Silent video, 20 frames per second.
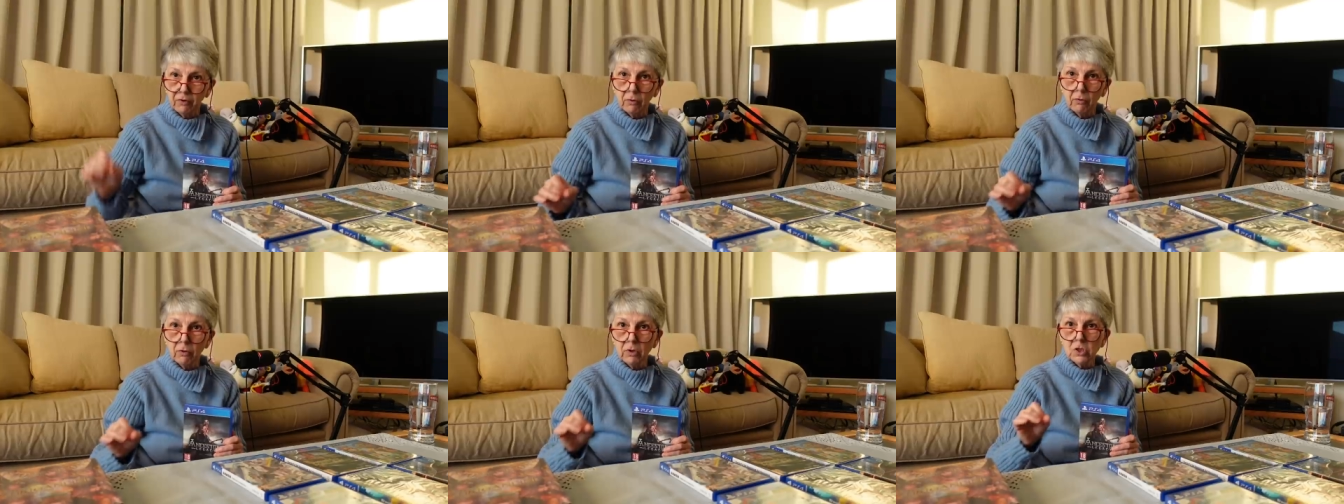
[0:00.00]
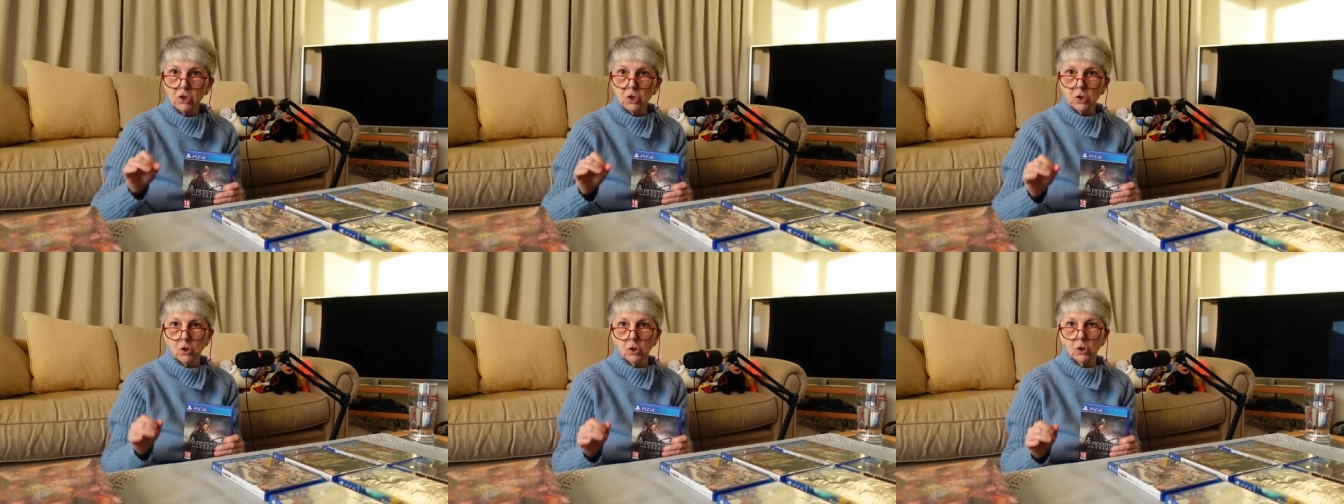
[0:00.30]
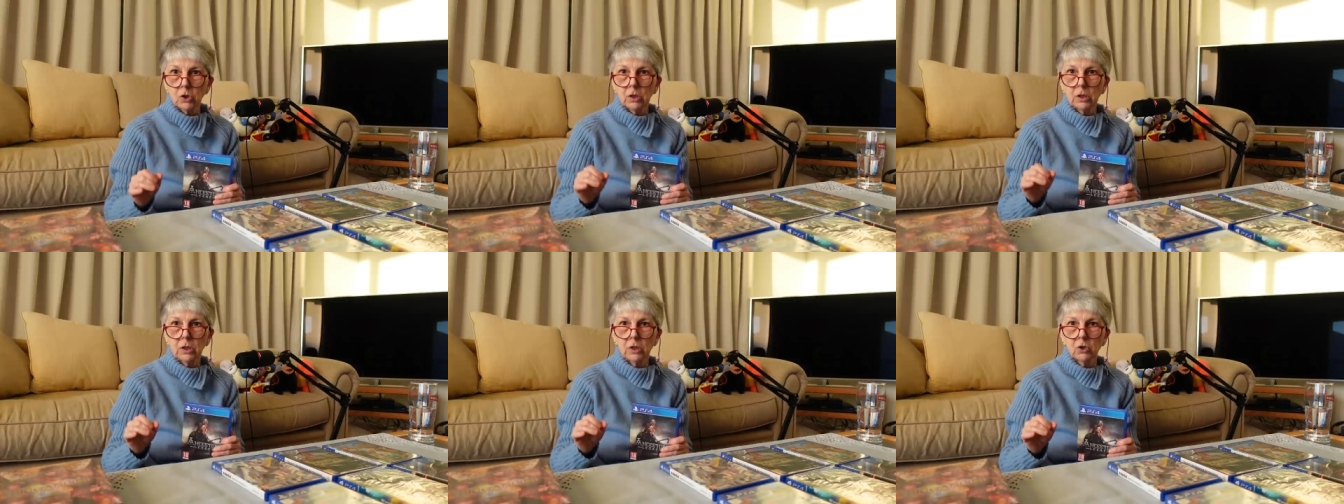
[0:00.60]
very
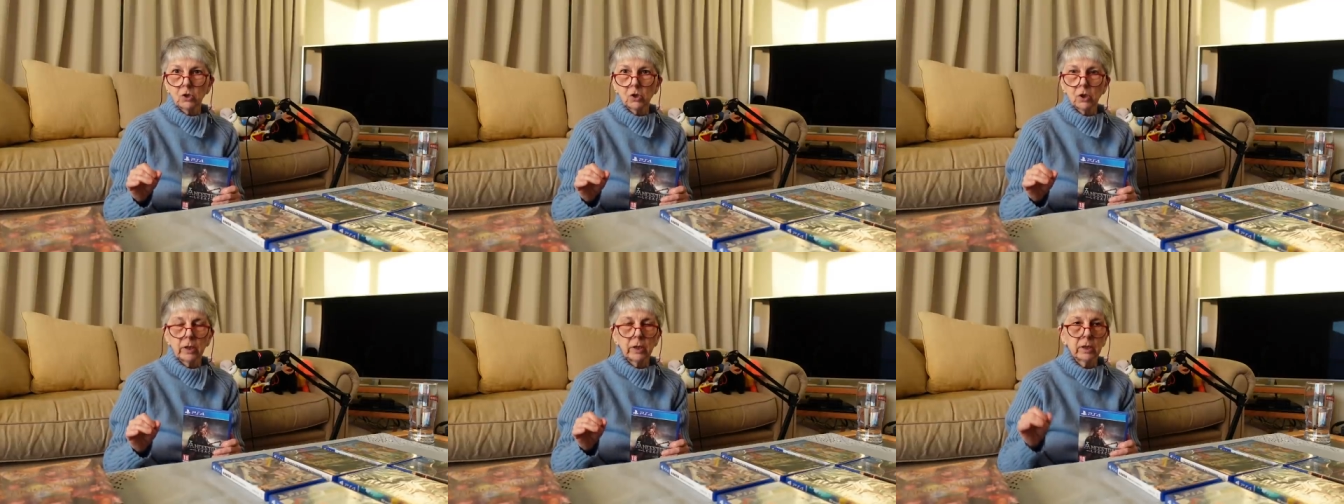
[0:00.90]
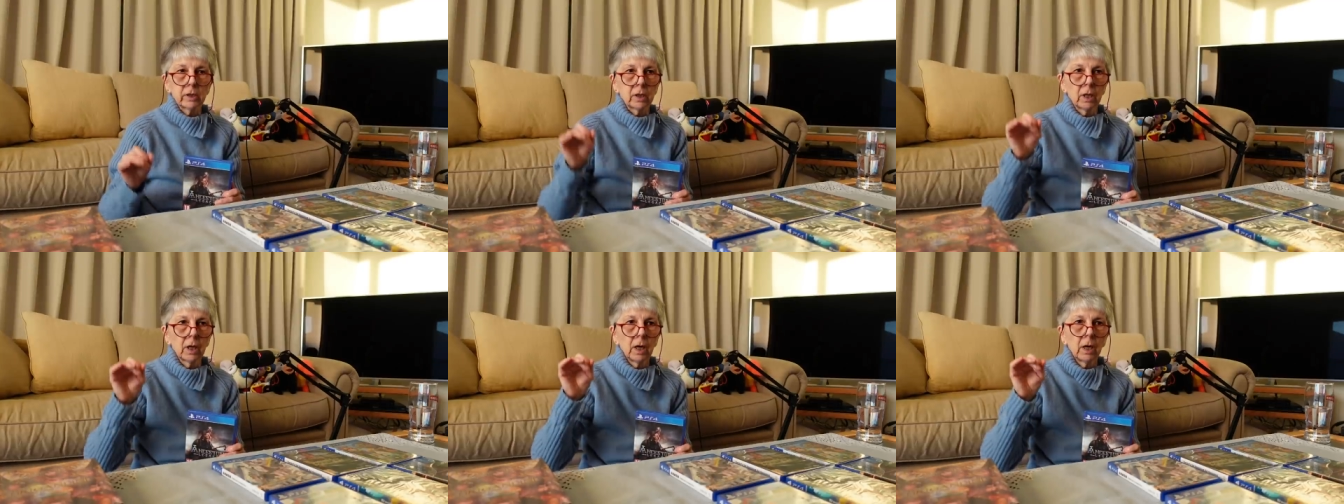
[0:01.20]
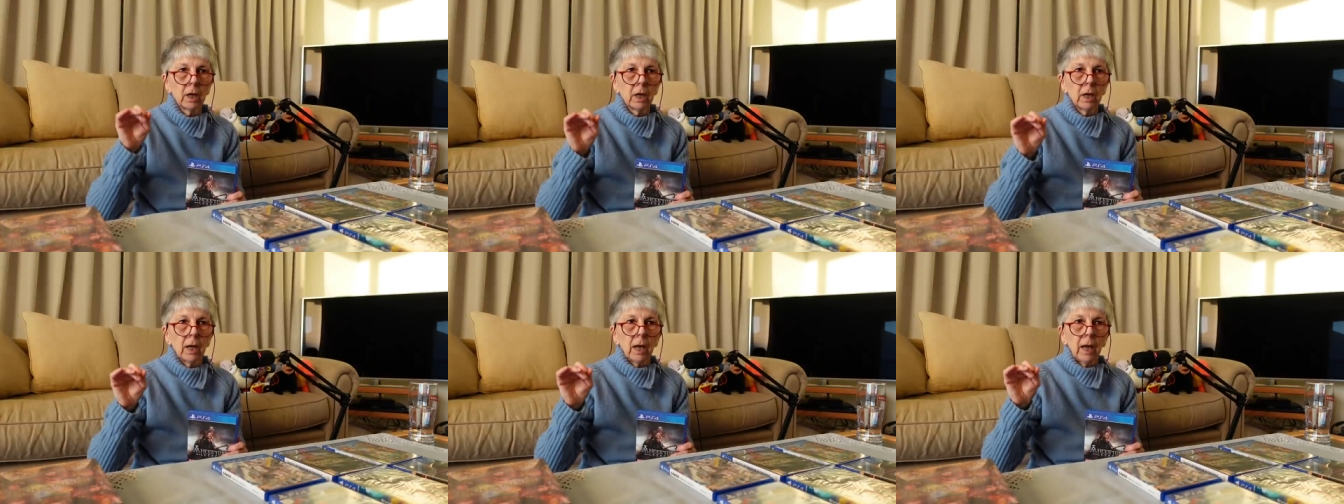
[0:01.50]
strategic.
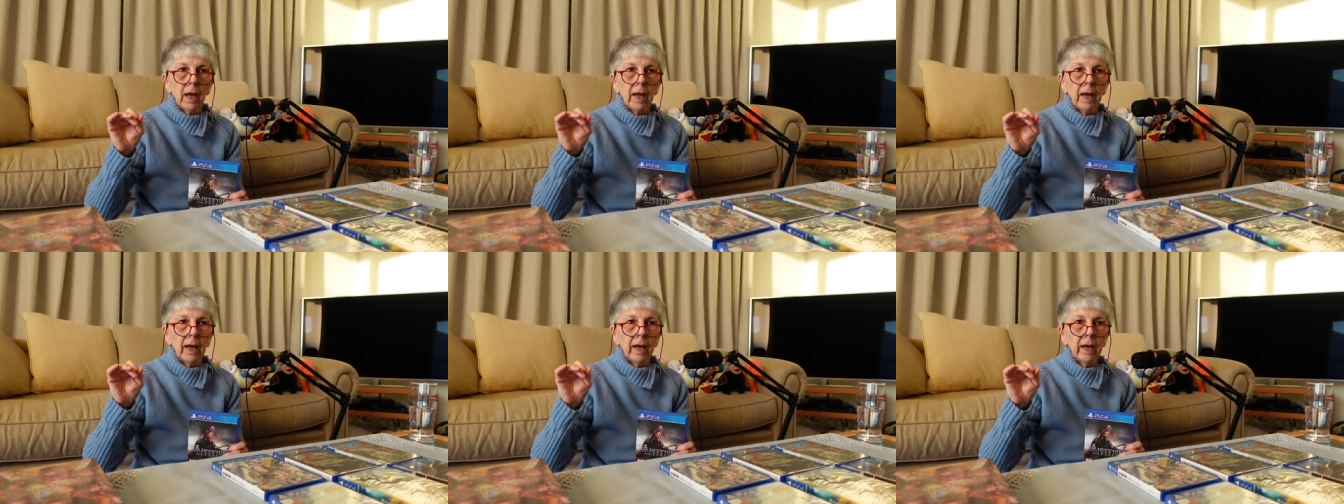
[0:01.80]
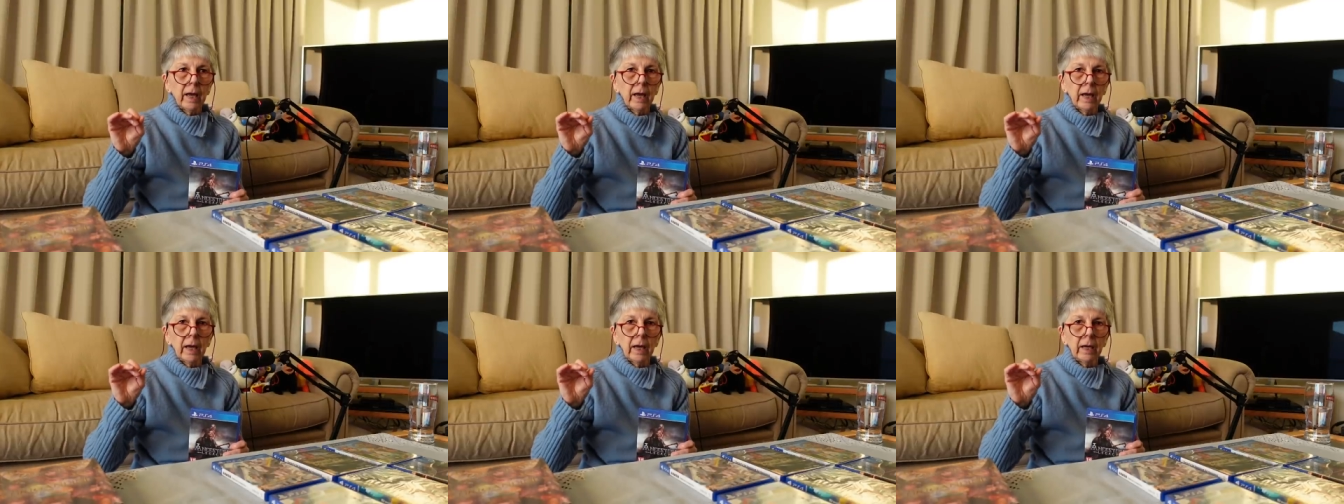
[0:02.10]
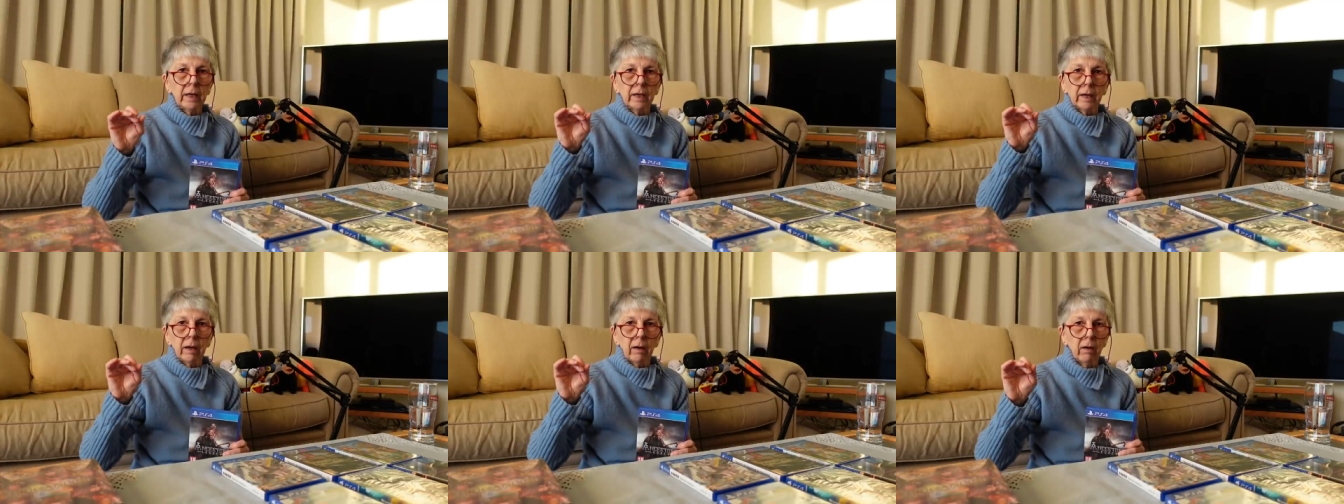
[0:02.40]

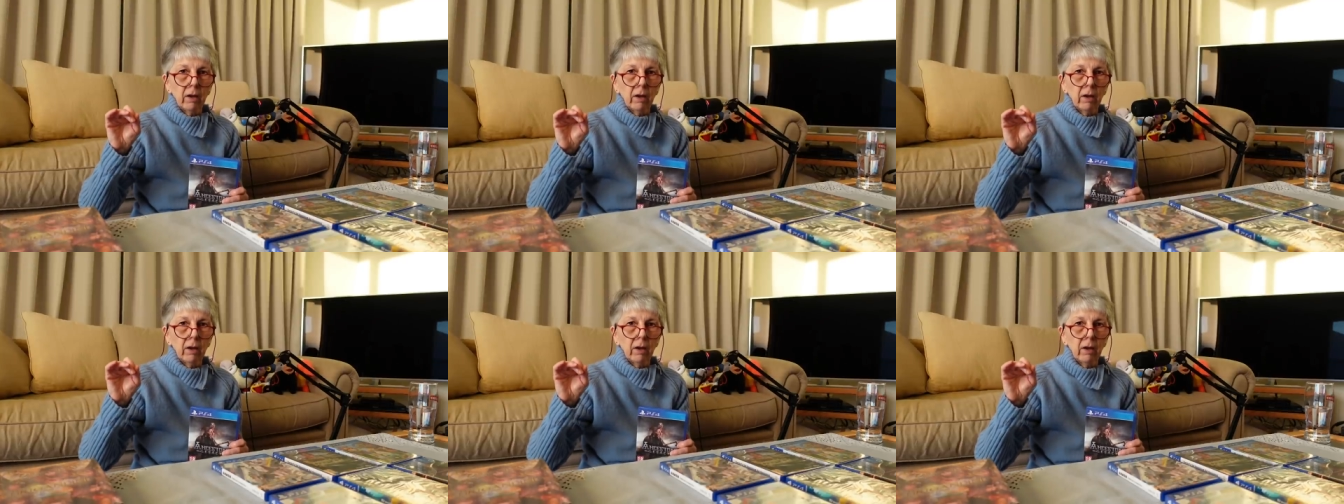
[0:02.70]
And